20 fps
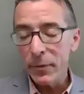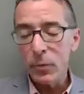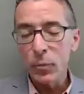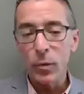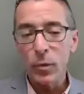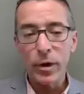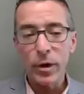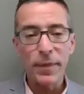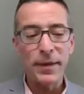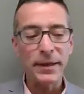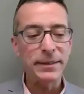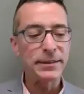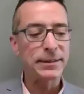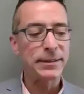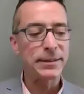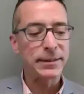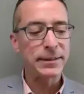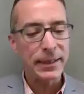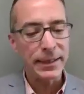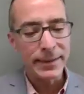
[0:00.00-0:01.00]
I mean, one of the
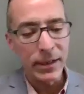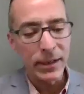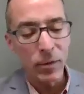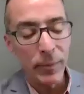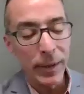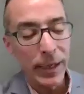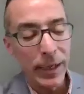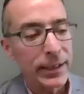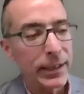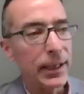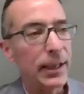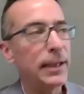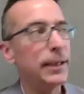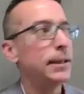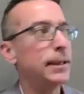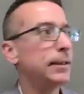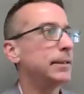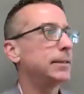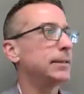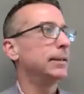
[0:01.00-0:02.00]
things I tell my
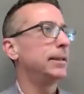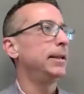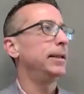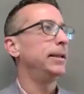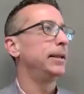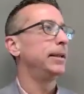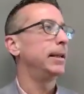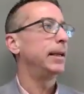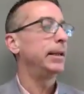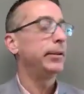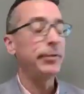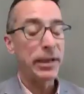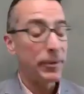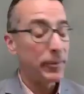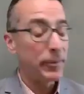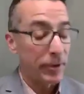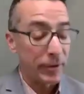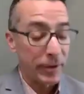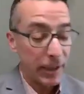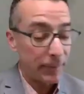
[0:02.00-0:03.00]
clients, and I'll
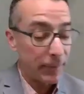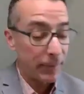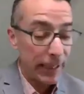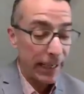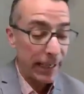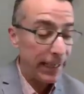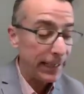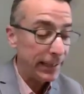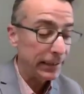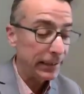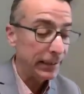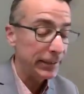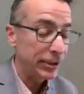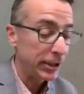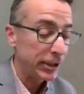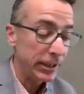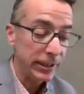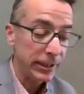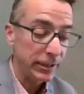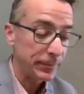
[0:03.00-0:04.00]
tell them all the time, I hate
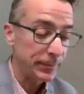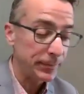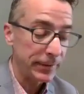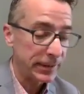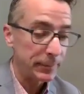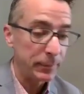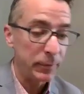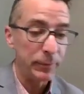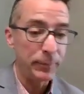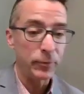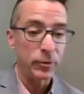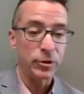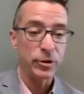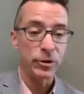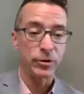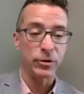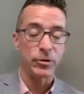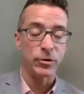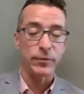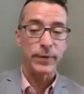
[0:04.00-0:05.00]
cliches, but some of them are
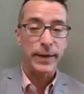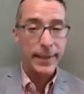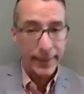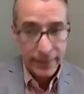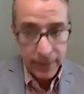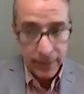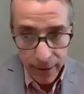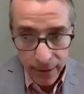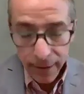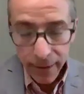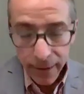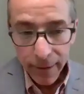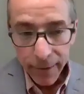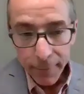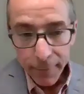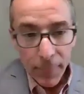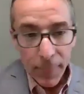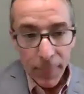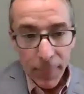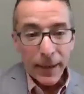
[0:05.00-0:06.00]
just correct.
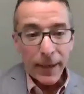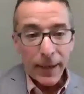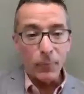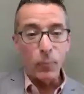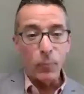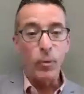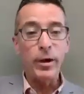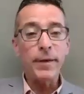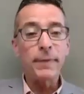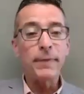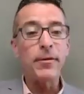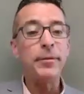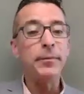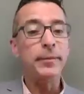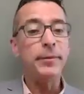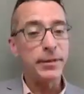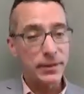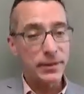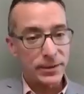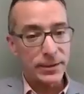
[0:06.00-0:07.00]
And one of
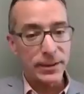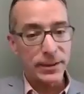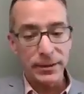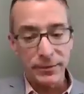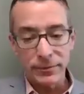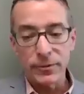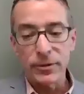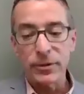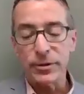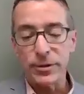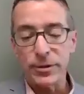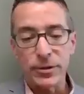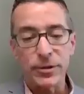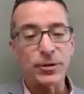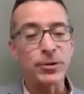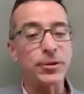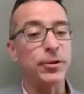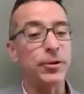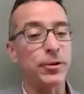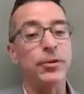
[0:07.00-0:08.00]
them is that
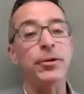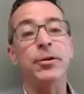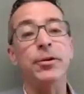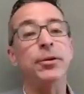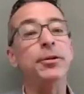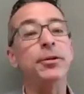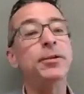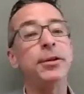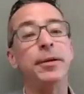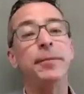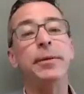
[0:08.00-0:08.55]
learners are earners.